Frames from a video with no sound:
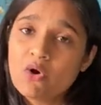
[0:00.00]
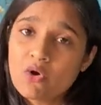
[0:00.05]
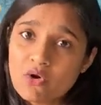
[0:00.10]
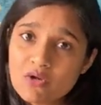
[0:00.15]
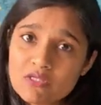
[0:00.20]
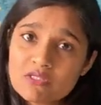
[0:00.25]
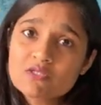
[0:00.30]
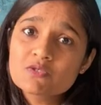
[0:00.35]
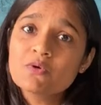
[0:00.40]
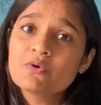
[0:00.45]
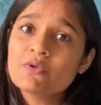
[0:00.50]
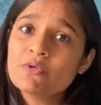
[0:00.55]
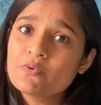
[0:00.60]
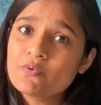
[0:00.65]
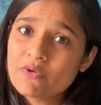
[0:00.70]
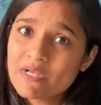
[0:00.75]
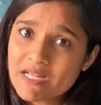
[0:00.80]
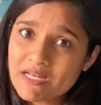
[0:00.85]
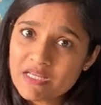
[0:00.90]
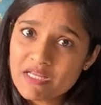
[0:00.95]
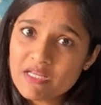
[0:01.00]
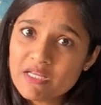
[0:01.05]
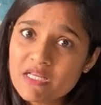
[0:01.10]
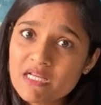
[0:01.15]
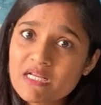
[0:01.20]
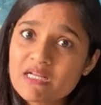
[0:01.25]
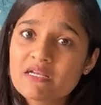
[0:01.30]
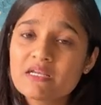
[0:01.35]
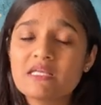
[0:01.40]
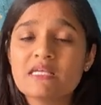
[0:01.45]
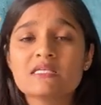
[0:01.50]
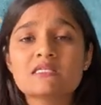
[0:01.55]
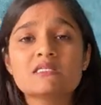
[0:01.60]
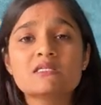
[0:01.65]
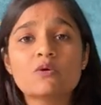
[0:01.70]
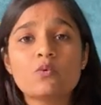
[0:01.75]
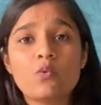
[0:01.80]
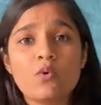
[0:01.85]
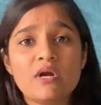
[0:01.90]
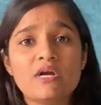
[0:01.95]
Also, you can increase
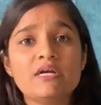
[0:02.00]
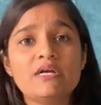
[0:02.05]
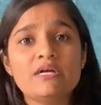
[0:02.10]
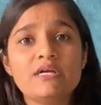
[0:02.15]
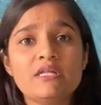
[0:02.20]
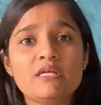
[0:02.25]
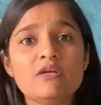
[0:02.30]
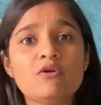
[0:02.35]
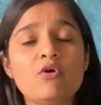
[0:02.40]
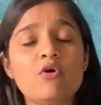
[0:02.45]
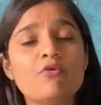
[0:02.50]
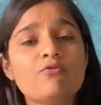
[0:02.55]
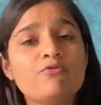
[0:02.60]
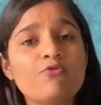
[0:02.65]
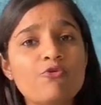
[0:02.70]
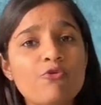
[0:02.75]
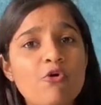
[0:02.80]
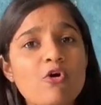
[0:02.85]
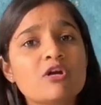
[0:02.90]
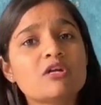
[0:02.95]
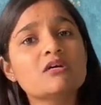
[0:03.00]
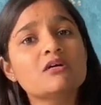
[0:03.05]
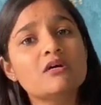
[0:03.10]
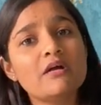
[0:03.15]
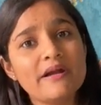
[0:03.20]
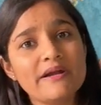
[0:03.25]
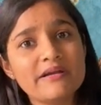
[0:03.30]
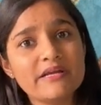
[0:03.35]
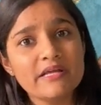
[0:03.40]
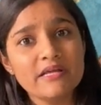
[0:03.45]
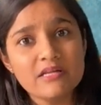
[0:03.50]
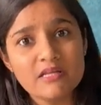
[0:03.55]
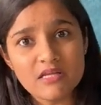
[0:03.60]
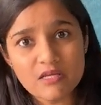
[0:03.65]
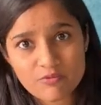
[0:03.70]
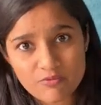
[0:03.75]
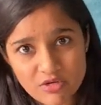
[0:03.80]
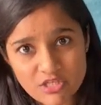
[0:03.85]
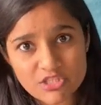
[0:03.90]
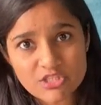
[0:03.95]
the quantity of water
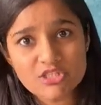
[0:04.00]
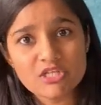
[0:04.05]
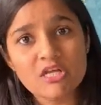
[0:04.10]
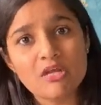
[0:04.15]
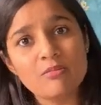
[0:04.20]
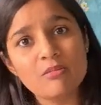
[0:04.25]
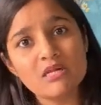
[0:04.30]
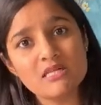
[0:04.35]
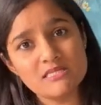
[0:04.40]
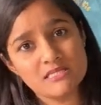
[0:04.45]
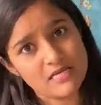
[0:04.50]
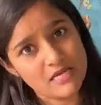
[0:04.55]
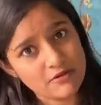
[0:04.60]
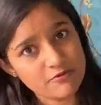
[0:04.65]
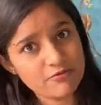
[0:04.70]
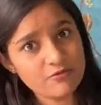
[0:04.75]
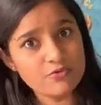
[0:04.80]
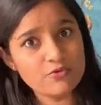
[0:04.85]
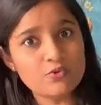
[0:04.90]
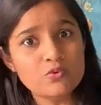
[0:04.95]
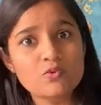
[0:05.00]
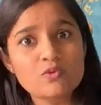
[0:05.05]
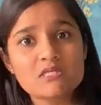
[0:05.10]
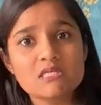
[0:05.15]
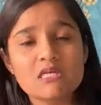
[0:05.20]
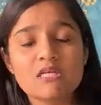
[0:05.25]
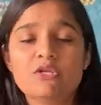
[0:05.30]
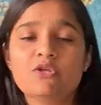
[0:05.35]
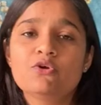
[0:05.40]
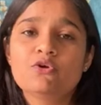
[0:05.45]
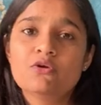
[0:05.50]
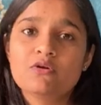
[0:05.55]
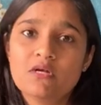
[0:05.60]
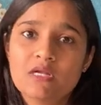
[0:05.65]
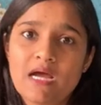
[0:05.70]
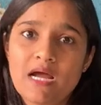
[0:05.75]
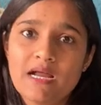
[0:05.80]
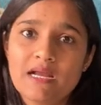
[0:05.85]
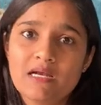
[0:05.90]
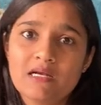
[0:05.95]
containing vegetables and fruits in your
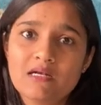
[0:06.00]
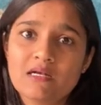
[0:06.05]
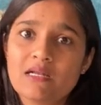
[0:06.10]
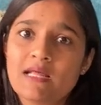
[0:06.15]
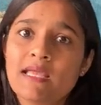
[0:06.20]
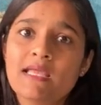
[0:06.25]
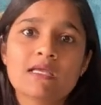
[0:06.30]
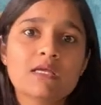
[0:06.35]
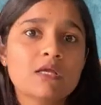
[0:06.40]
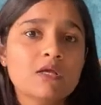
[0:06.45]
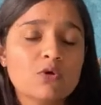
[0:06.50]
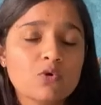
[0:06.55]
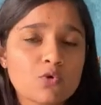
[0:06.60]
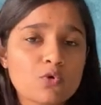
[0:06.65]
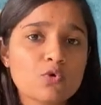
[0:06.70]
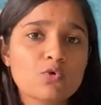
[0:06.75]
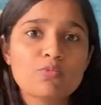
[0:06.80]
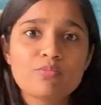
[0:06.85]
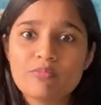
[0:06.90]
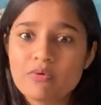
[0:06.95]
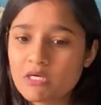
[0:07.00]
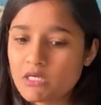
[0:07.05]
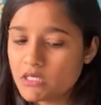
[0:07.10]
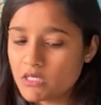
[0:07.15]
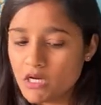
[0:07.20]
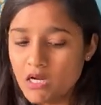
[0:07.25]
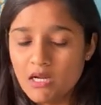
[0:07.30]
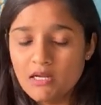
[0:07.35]
diet like cucumber,